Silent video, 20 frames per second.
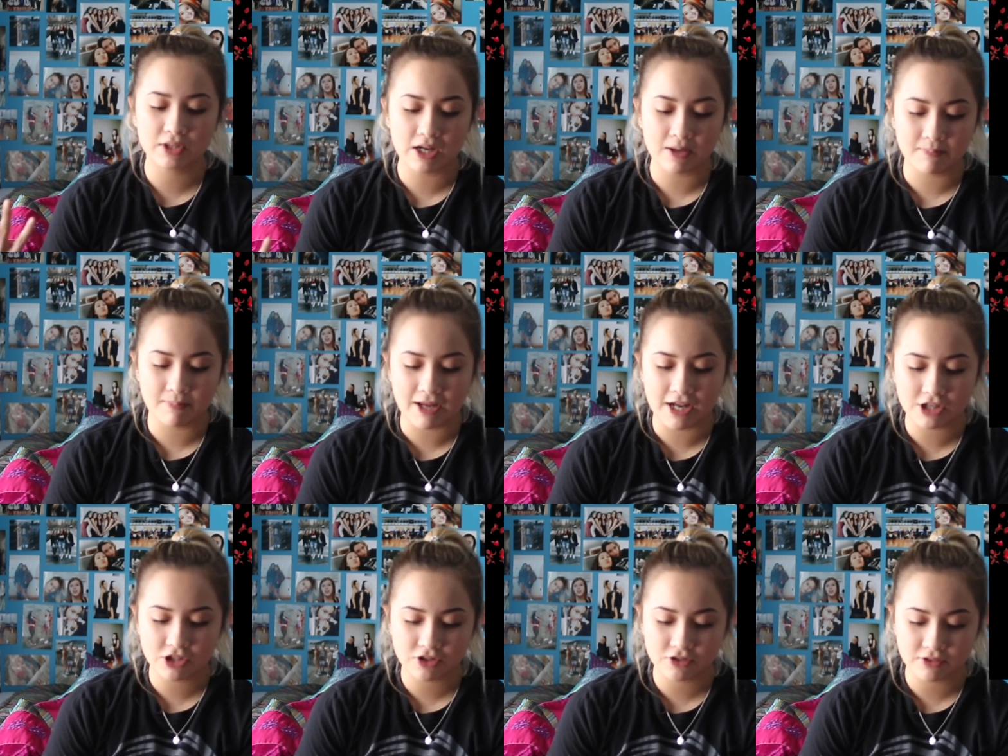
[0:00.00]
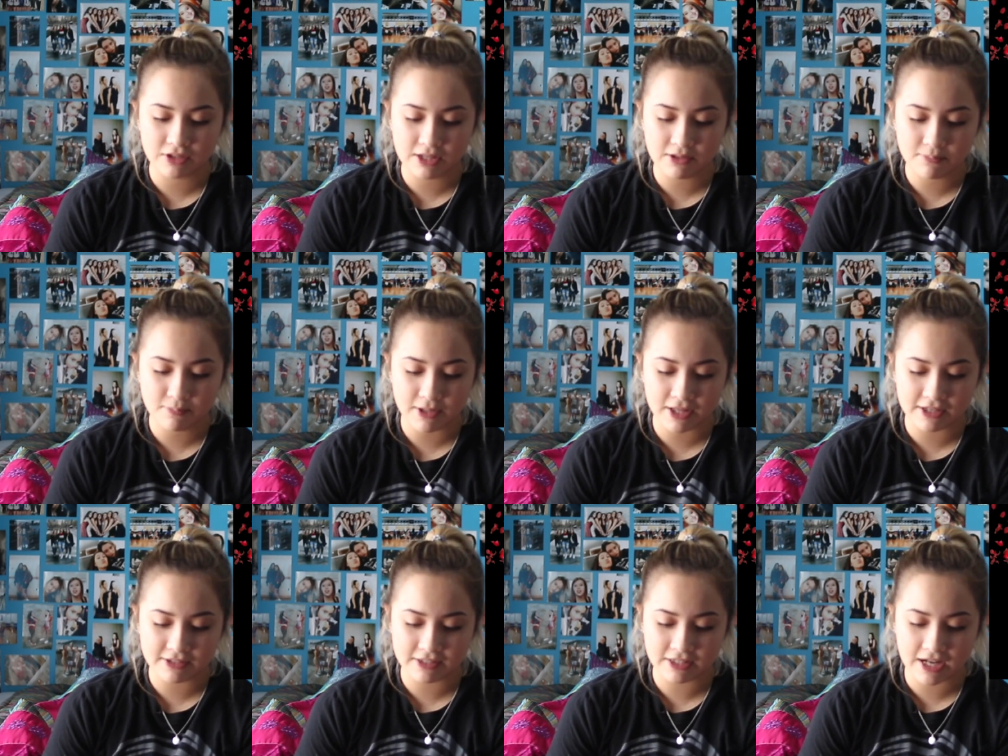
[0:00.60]
would come naturally
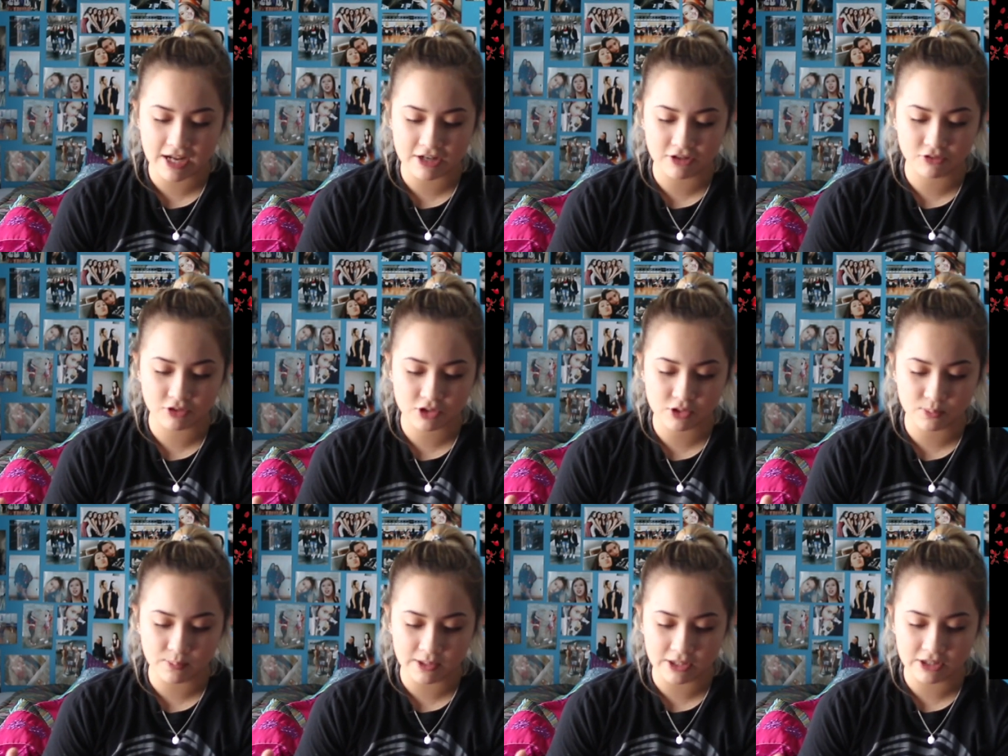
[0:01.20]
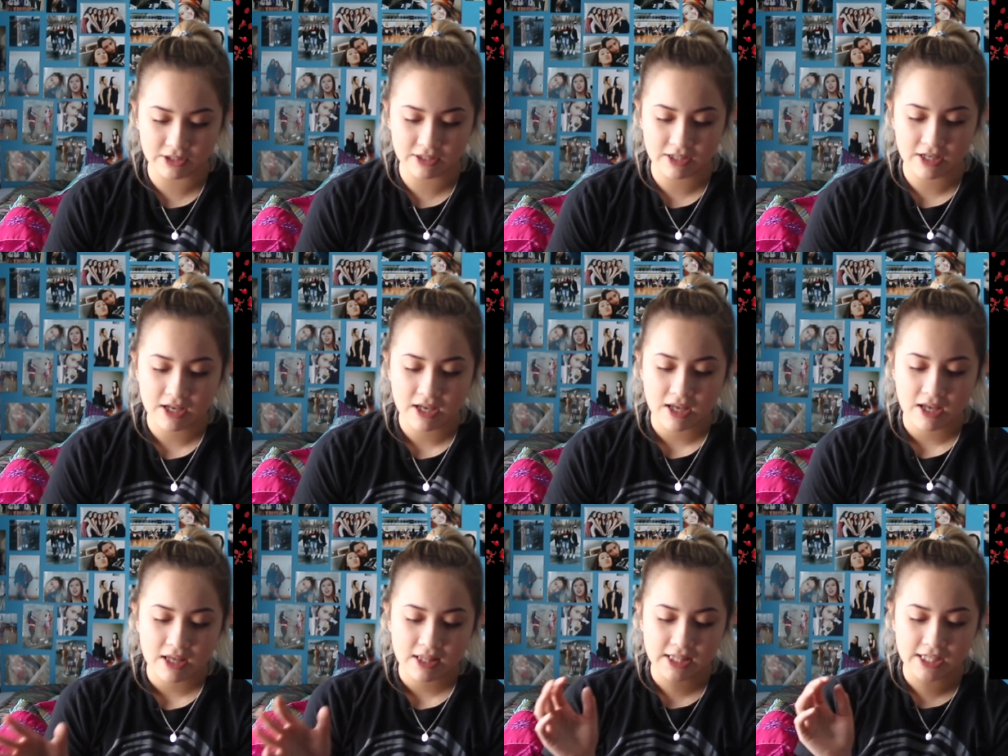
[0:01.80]
because it kind of looks weird
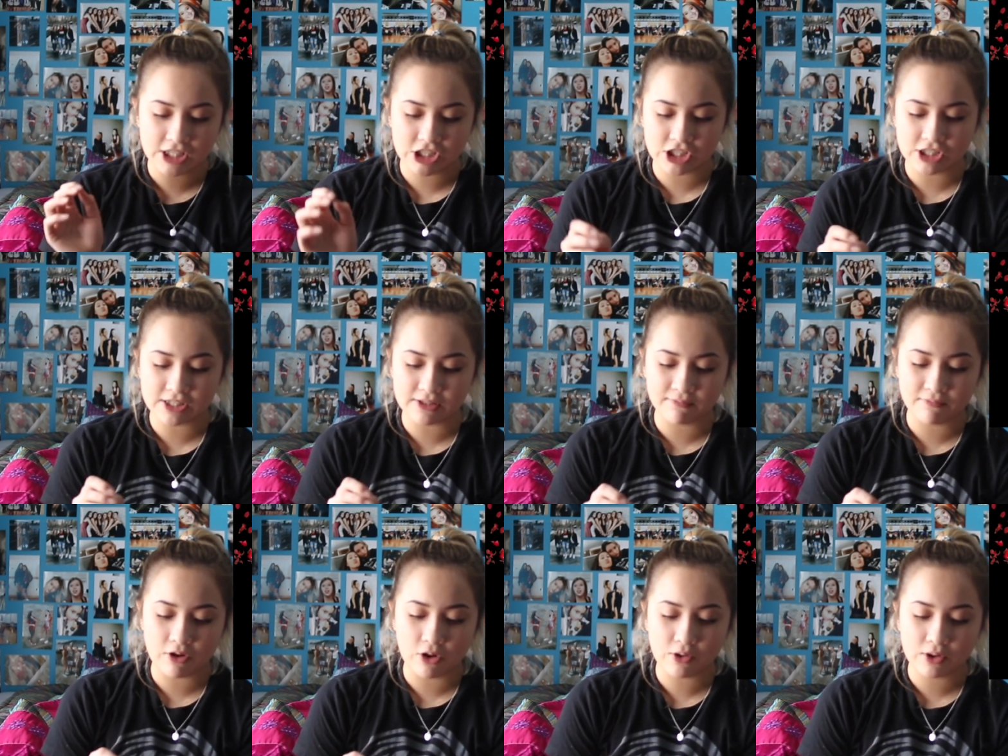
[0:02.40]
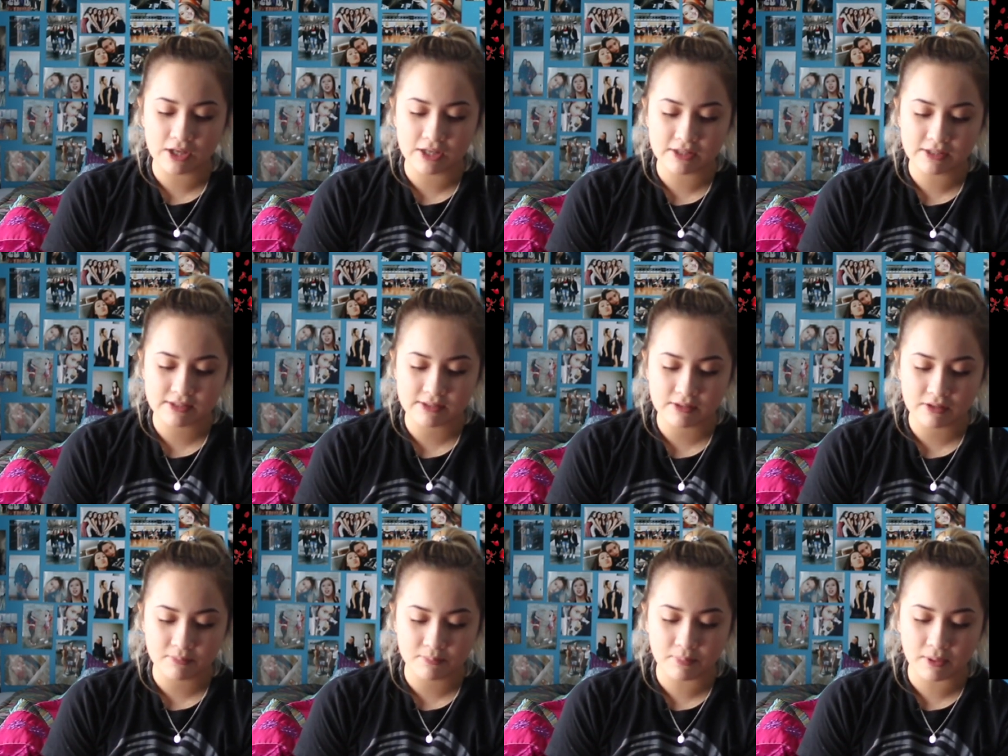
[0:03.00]
that she's in
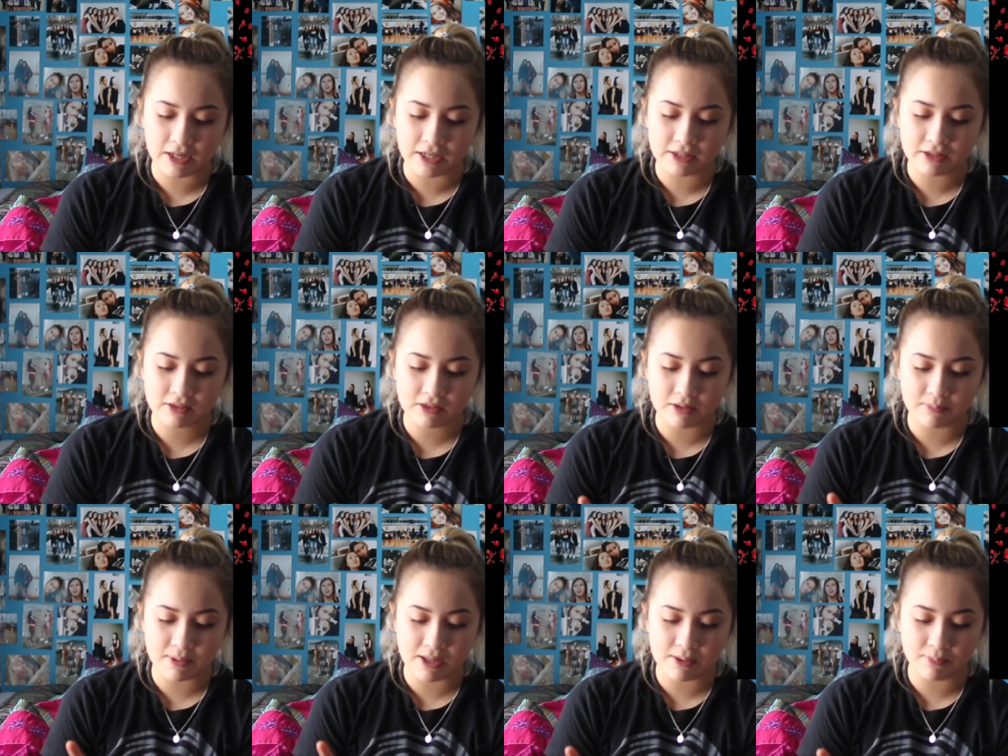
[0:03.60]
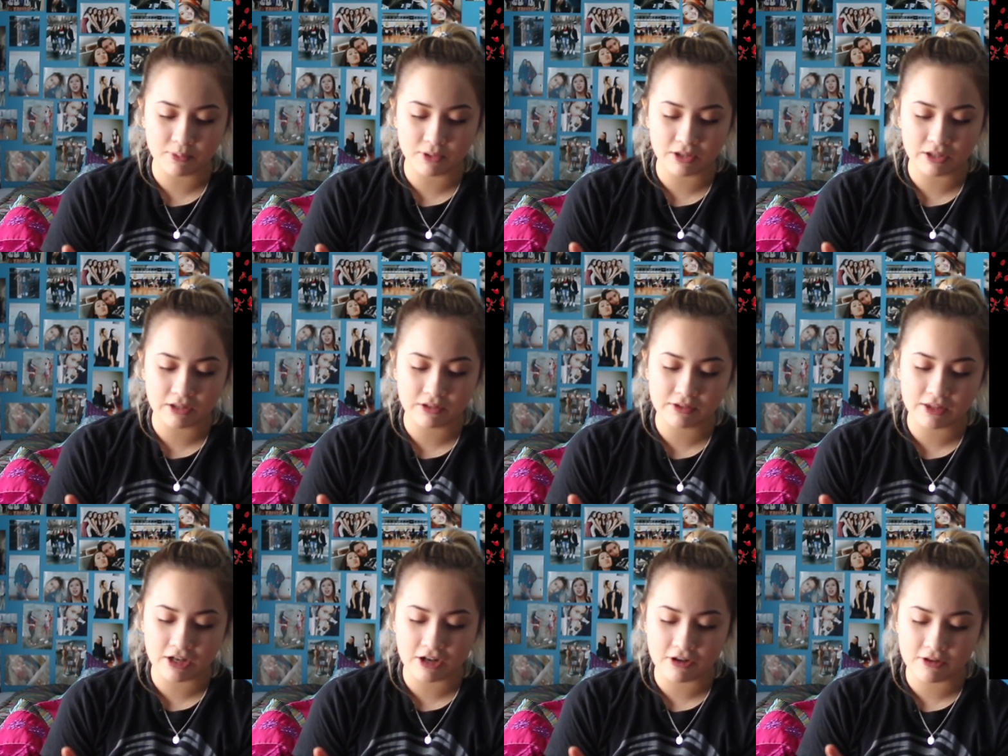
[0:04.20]
focus, but the people
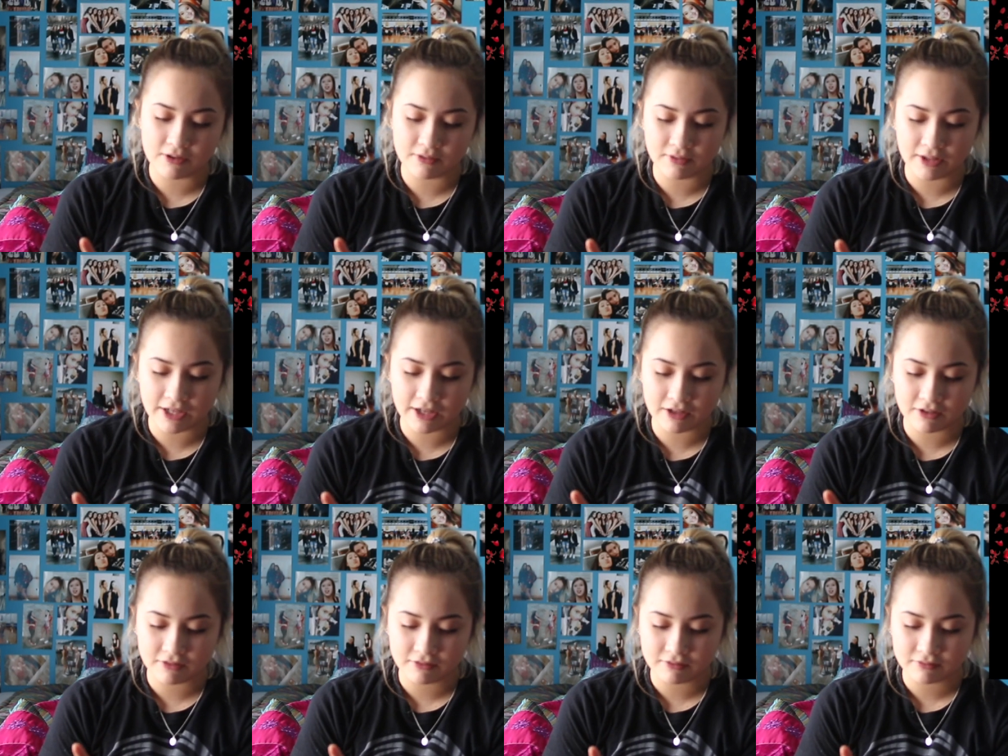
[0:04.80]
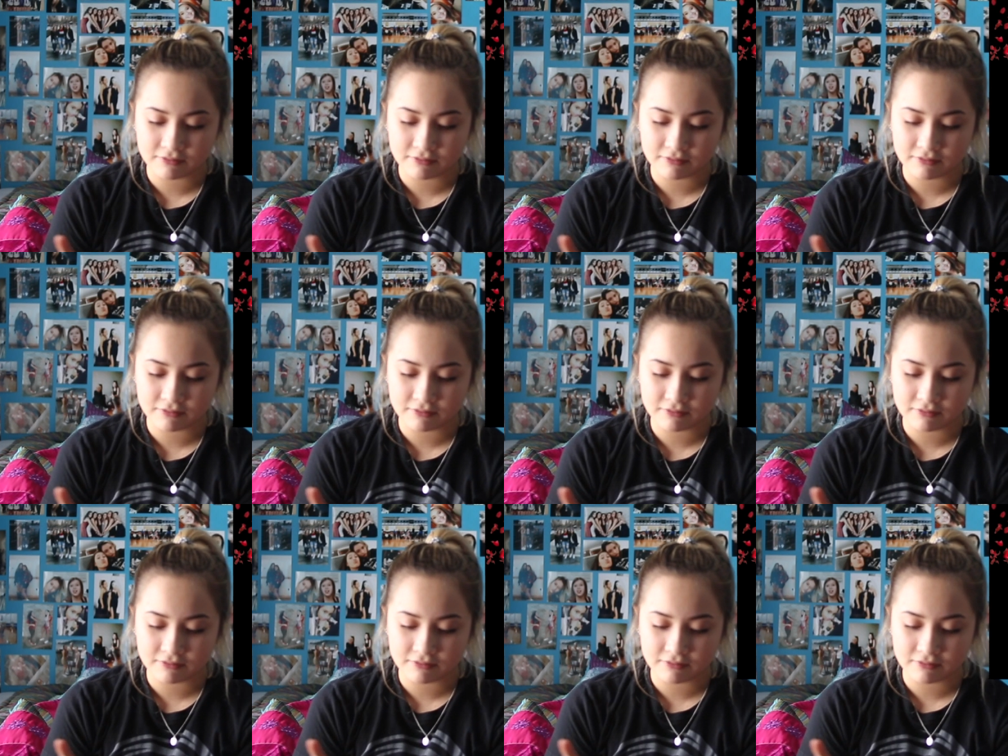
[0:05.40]
that are like